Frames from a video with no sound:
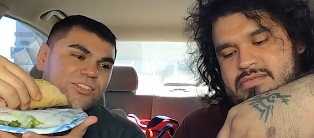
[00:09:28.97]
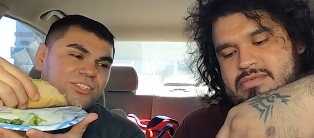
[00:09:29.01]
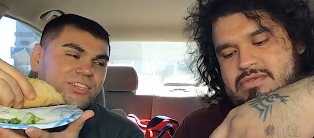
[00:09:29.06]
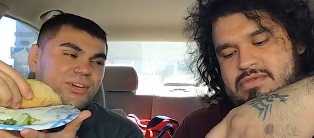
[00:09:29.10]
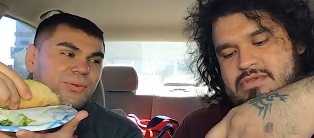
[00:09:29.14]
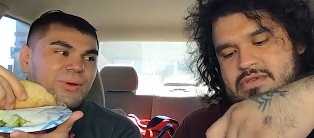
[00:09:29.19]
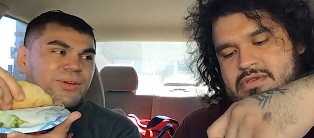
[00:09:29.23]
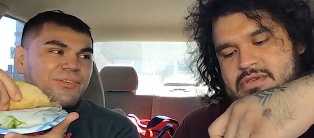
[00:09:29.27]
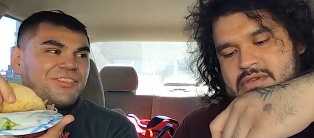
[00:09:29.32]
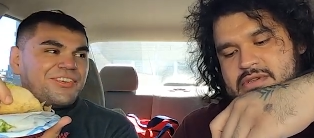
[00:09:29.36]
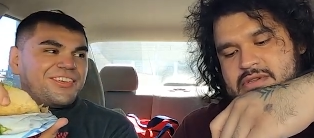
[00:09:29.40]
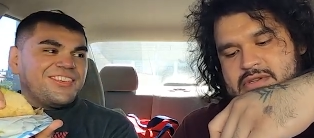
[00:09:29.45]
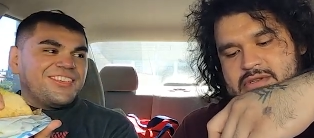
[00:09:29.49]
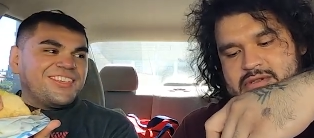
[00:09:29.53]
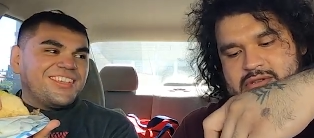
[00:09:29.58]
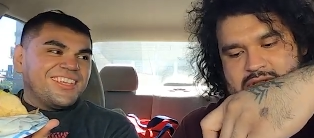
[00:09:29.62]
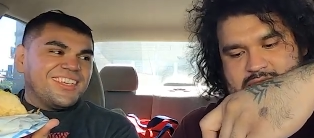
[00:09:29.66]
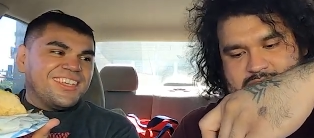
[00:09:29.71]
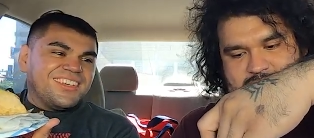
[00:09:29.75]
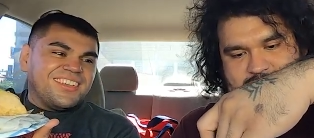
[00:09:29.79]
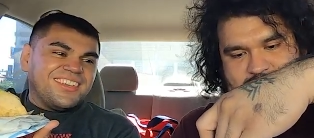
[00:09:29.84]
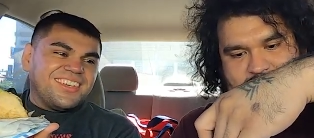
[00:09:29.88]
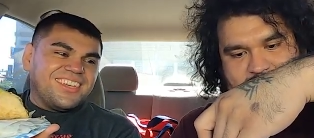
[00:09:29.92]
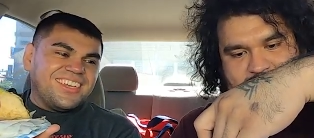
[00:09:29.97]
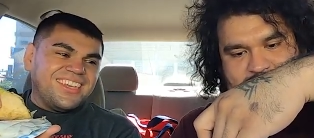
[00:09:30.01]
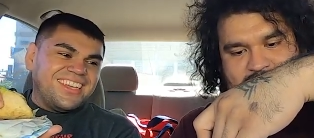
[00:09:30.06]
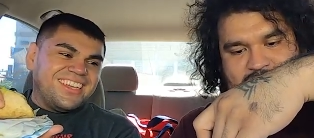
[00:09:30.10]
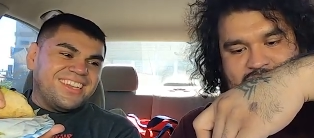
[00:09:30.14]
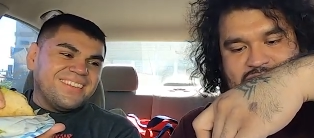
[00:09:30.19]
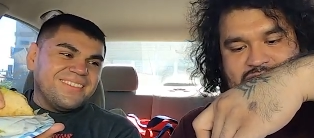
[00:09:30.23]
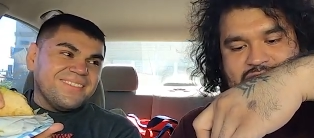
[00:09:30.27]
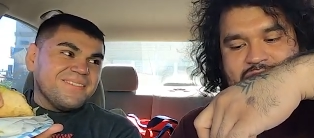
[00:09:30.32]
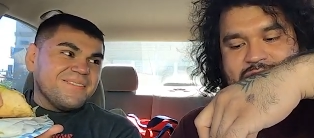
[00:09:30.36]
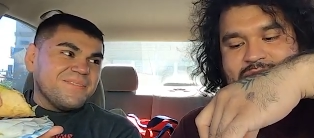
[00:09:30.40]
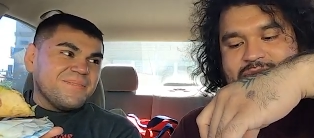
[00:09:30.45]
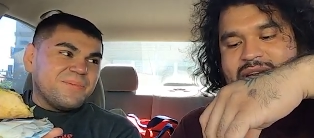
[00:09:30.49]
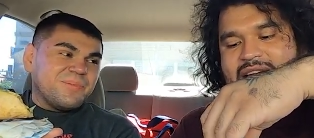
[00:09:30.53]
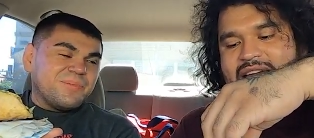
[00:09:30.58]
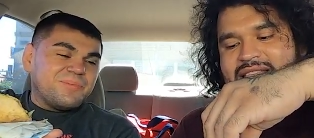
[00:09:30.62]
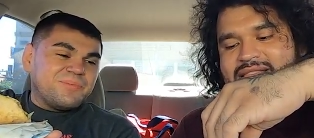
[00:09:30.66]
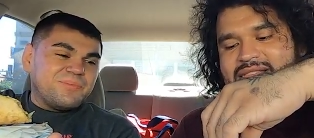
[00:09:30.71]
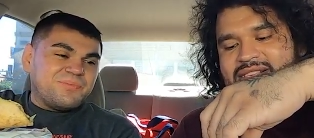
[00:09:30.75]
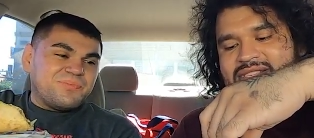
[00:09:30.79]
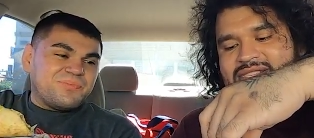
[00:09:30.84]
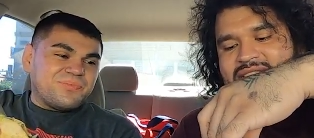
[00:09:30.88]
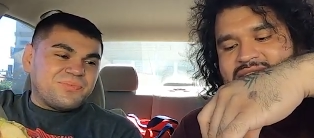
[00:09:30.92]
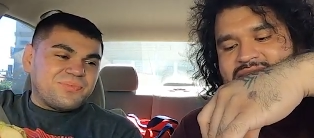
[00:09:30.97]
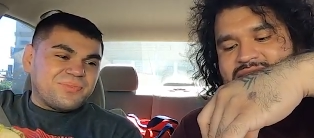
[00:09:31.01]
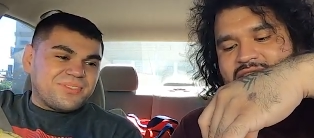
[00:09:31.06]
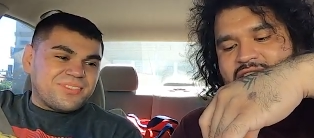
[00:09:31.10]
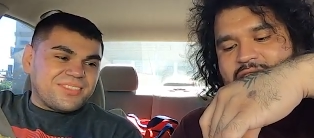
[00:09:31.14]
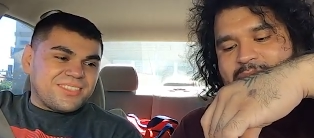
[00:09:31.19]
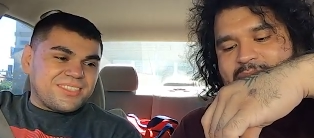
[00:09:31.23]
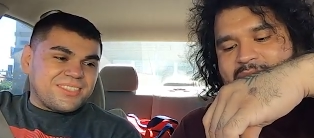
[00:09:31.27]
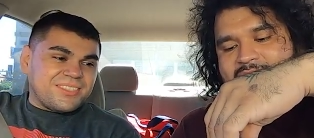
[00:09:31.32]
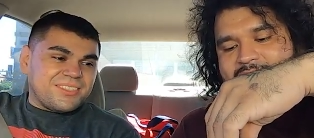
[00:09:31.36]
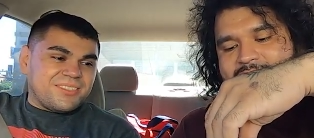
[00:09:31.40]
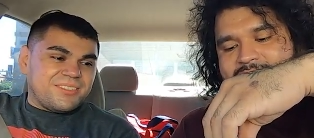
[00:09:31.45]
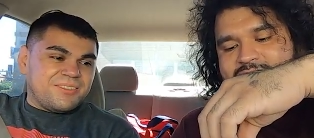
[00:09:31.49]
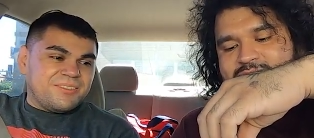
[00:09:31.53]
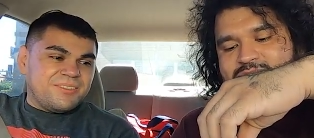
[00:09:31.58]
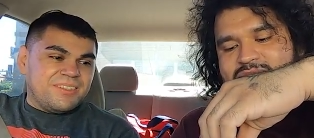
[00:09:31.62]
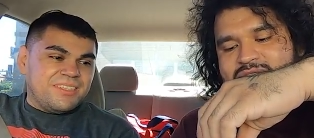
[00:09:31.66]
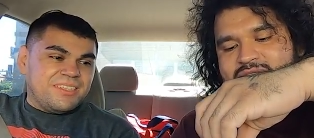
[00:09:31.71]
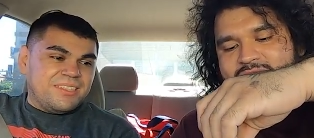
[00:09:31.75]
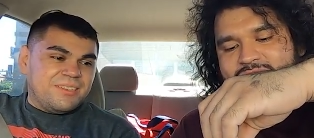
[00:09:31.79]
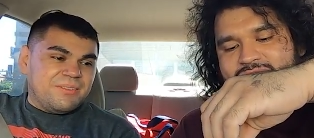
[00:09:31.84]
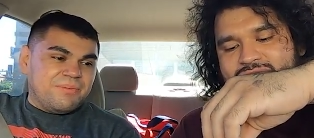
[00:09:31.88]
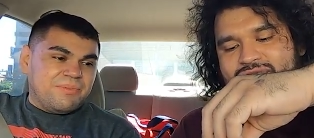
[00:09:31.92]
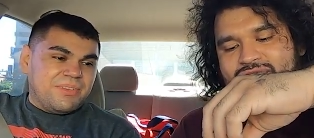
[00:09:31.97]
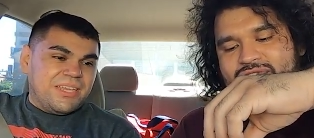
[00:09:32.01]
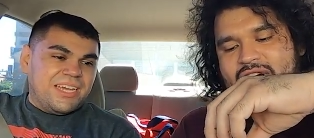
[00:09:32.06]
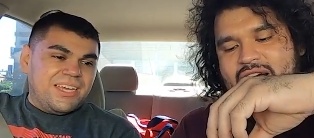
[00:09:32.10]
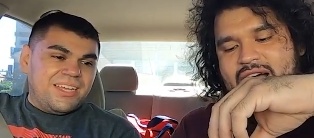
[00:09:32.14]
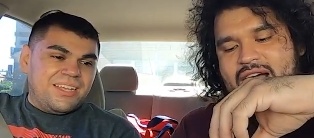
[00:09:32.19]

Speaker 1: oh, should I wait for you?
Speaker 2: Well, dude, you're right. These things are backwards. What the fuck?